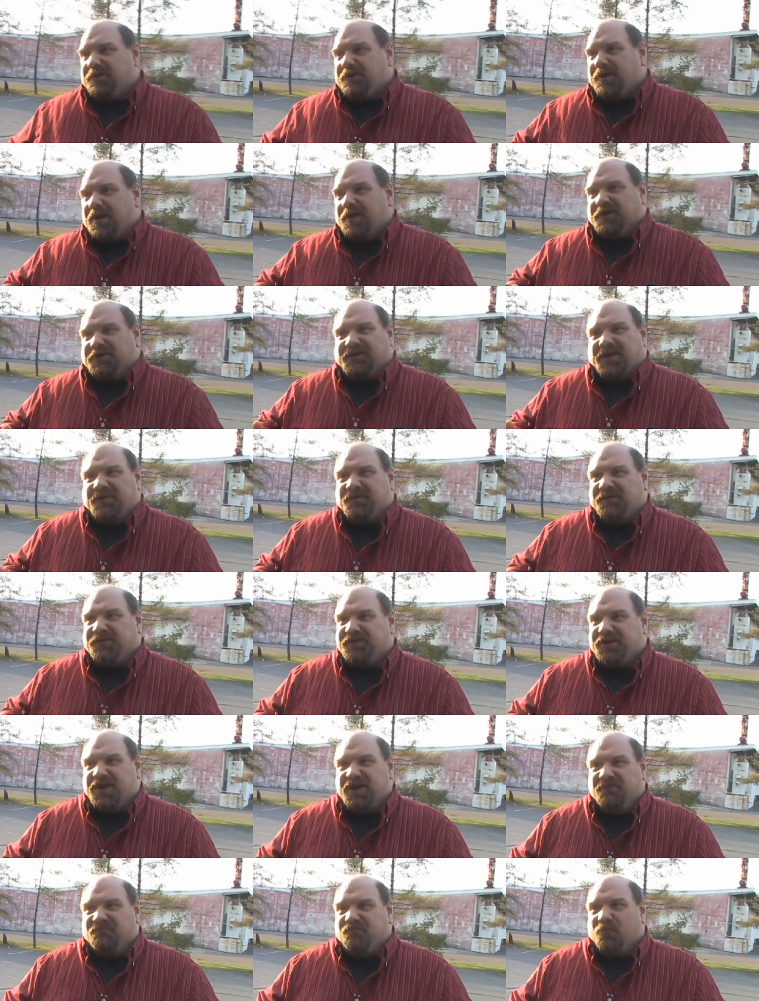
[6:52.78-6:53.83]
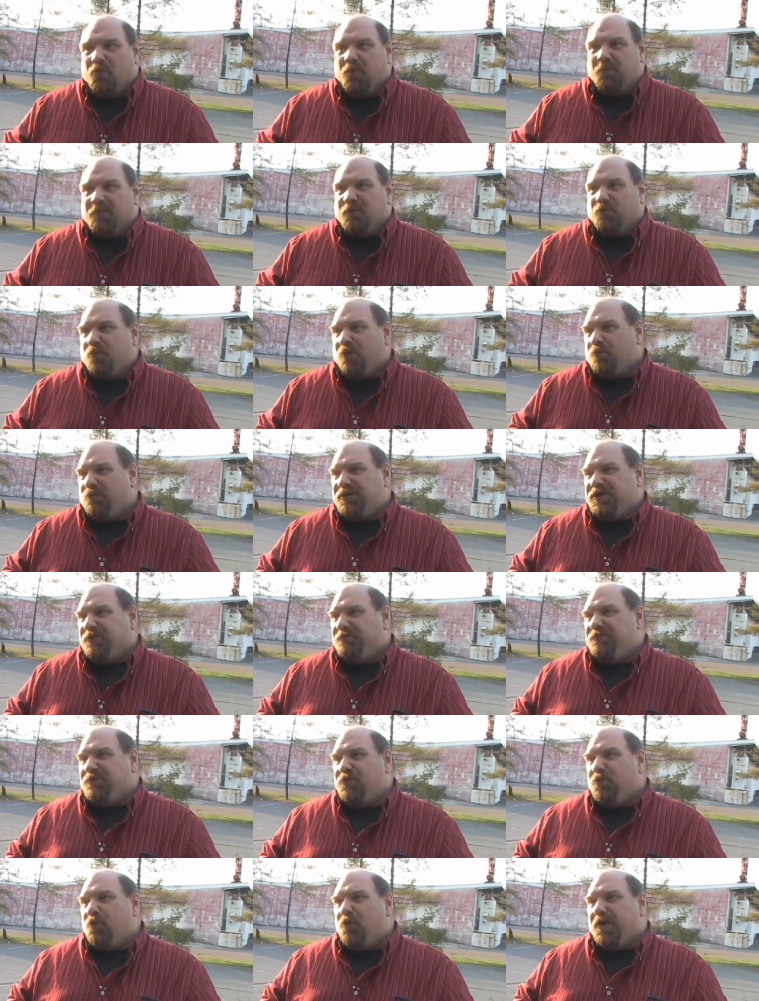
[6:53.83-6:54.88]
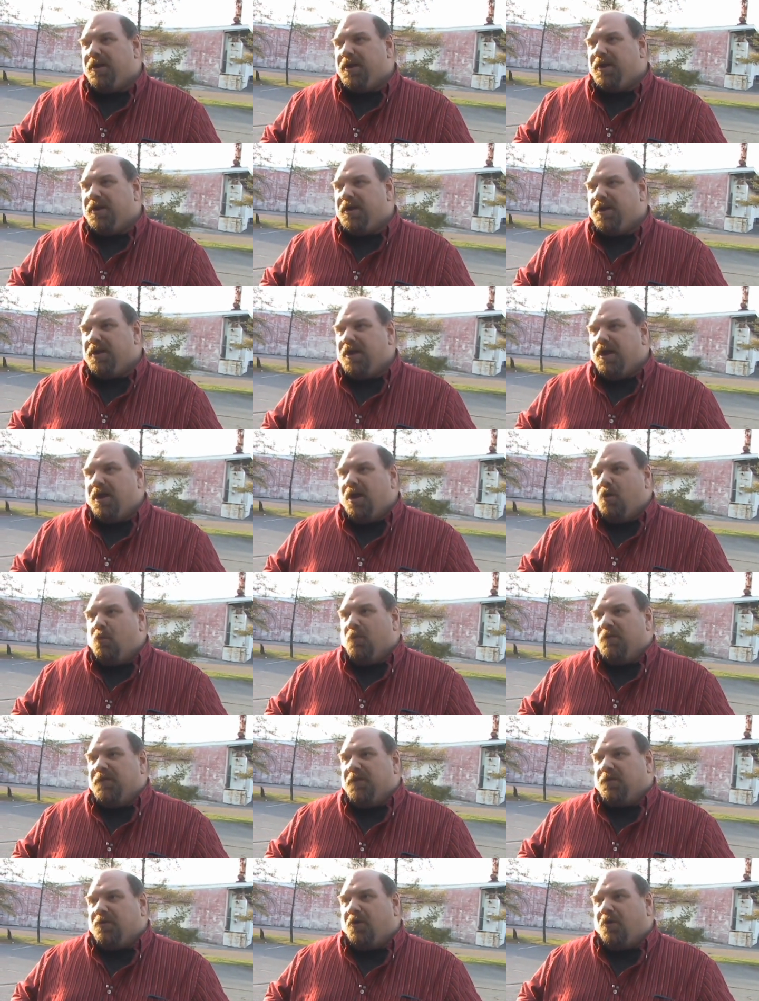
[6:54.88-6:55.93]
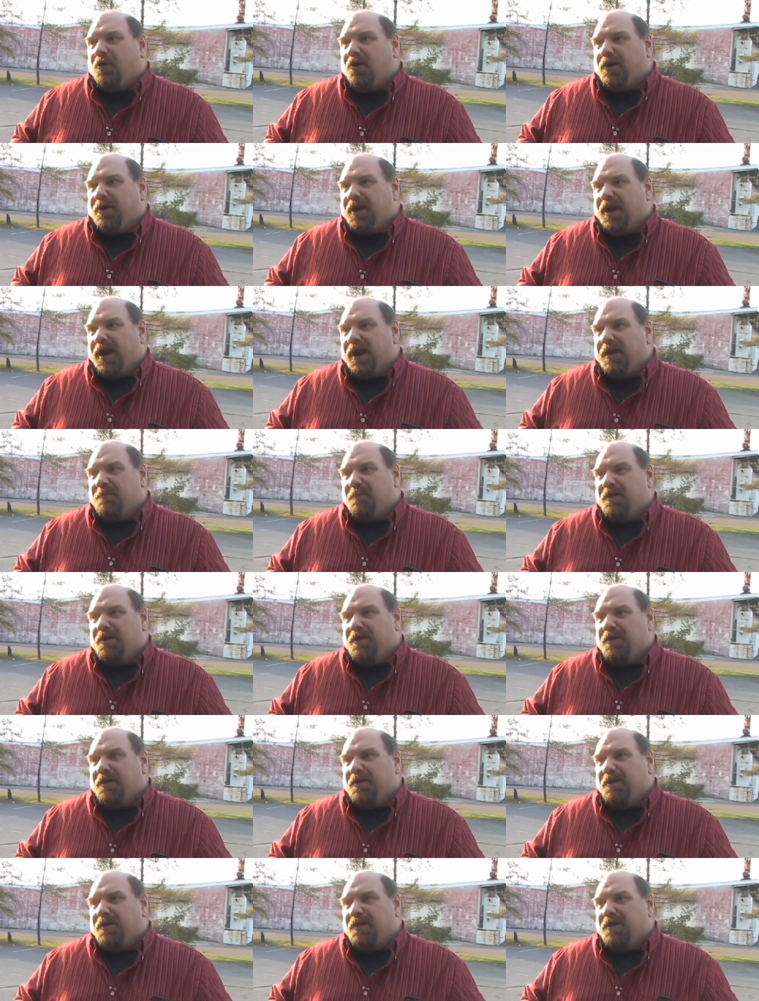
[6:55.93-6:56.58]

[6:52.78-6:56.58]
Kind of set the scene for me. What were you doing when the car came?